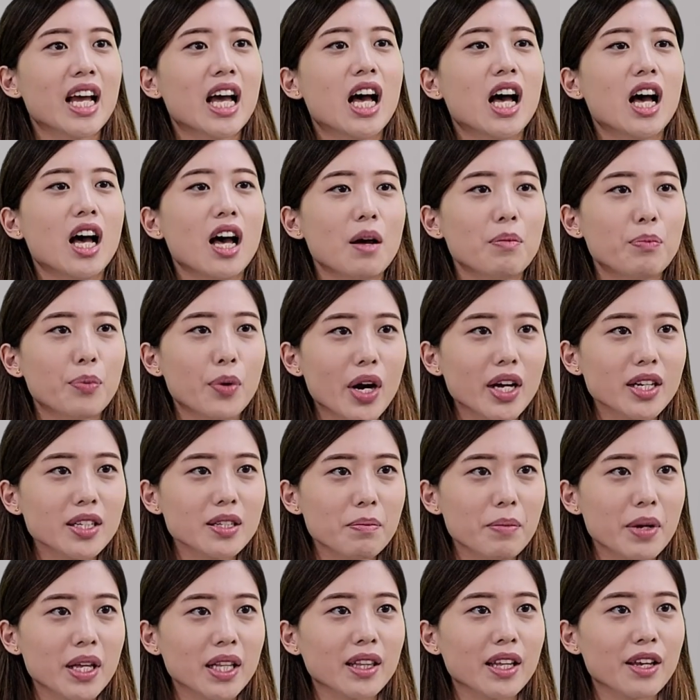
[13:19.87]

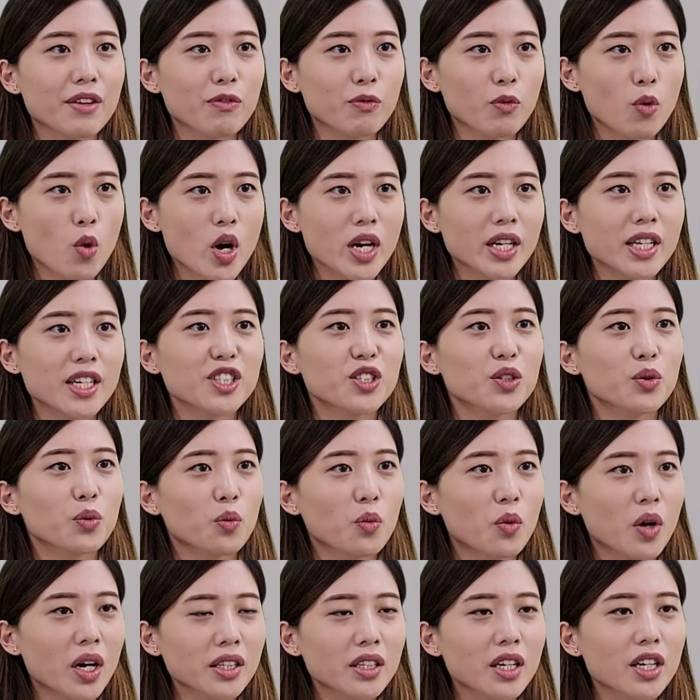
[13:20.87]
Approximately 40 to
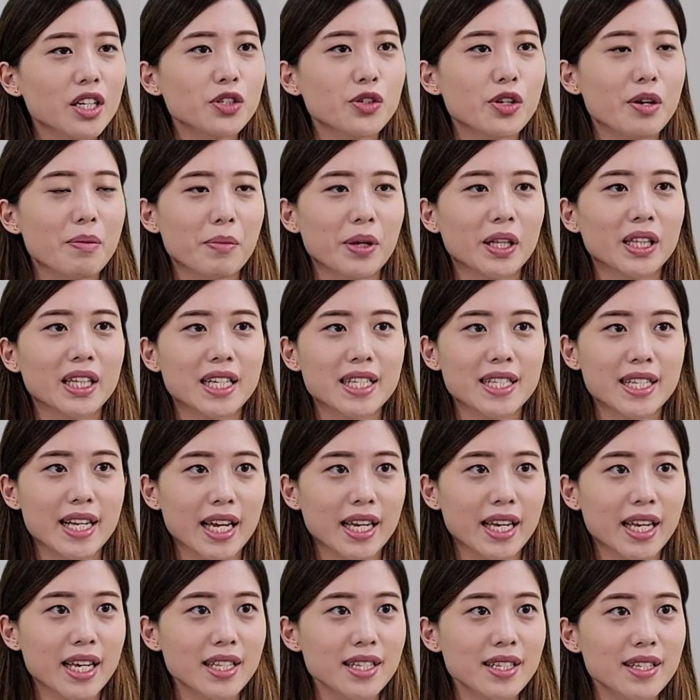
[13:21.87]
100
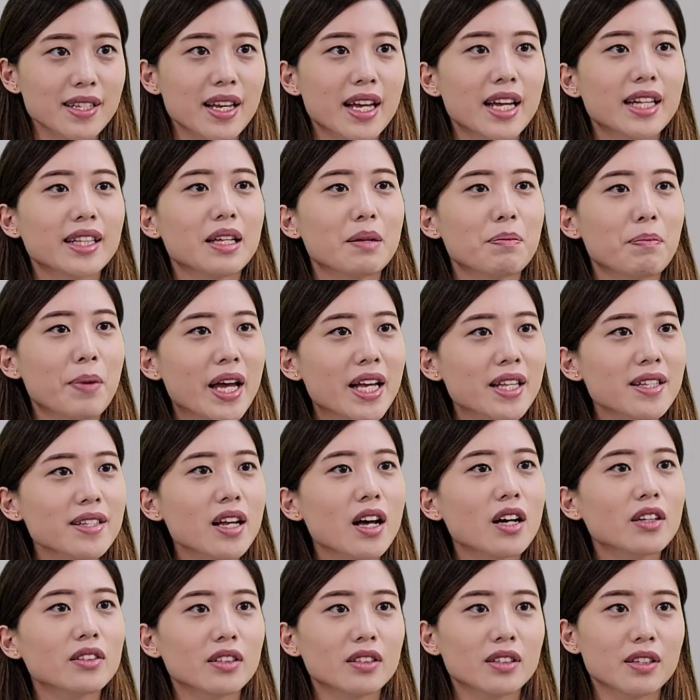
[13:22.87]
milliseconds depends on
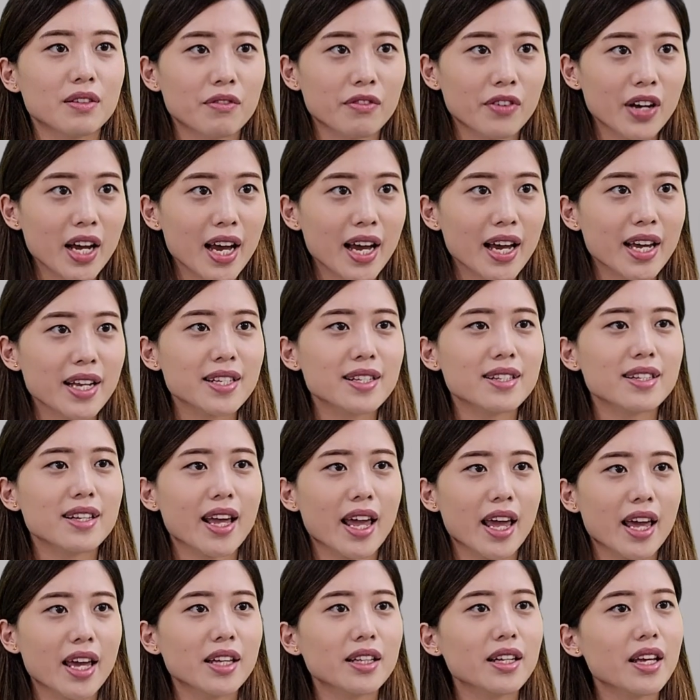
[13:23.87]
the device
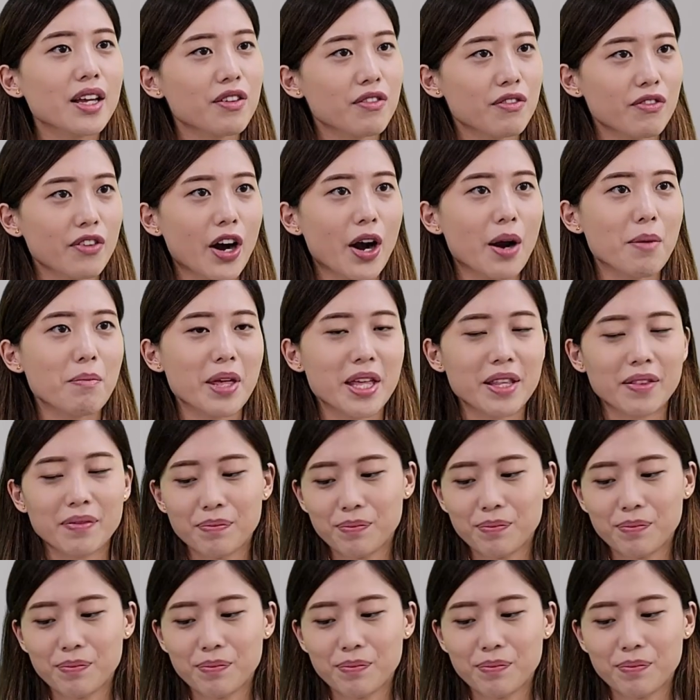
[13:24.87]
and environment.